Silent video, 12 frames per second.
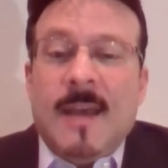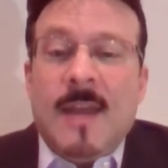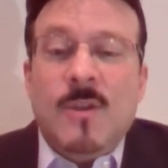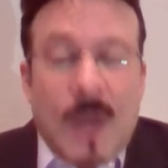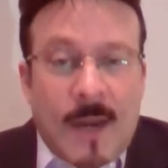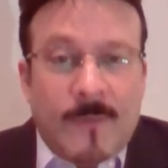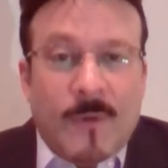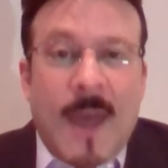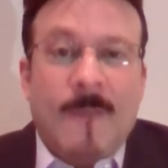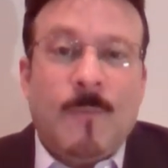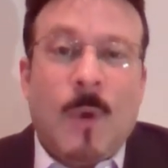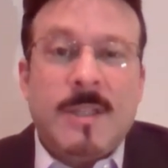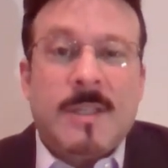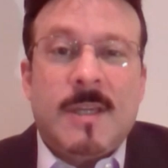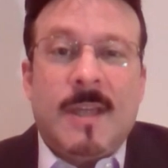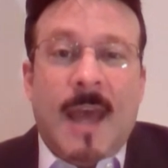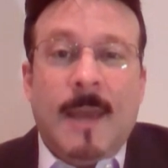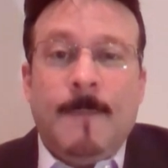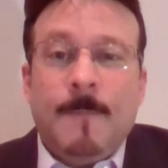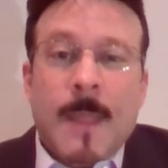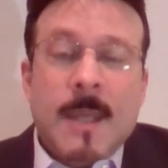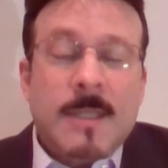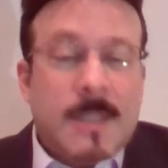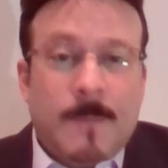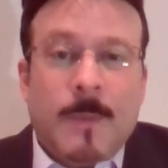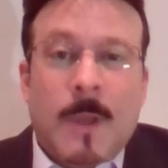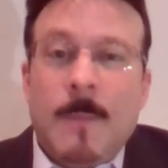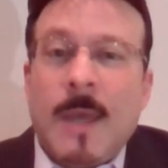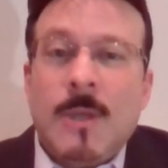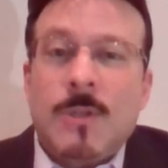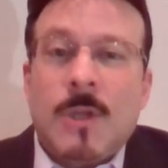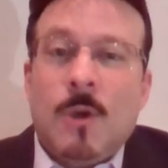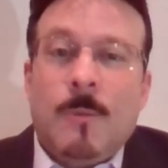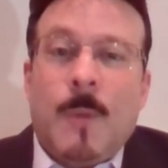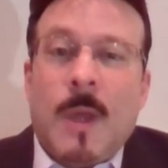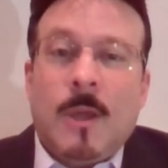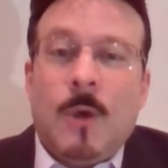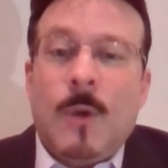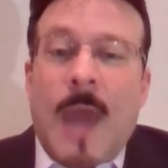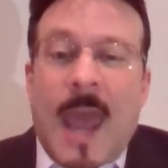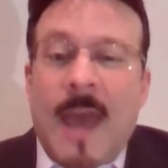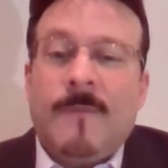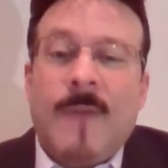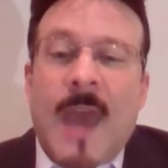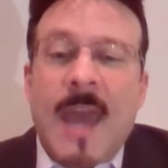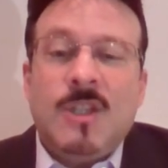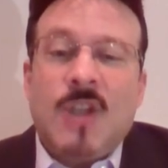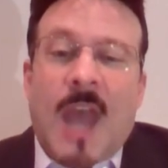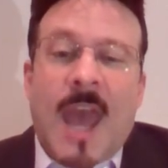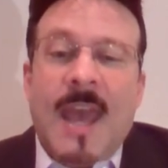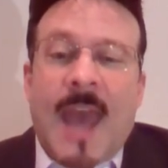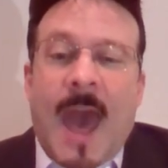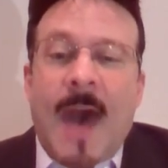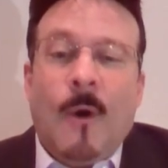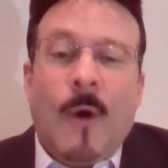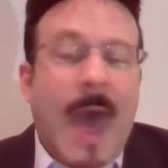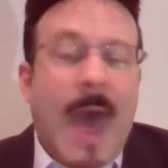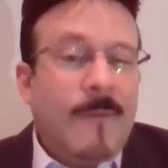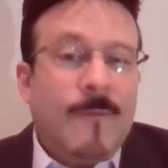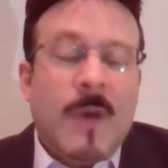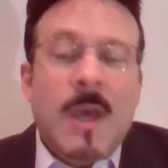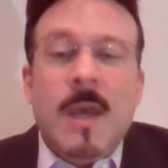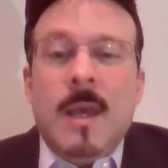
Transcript: and you get it for half price today simply by using coupon code HALF, H-A-L-F.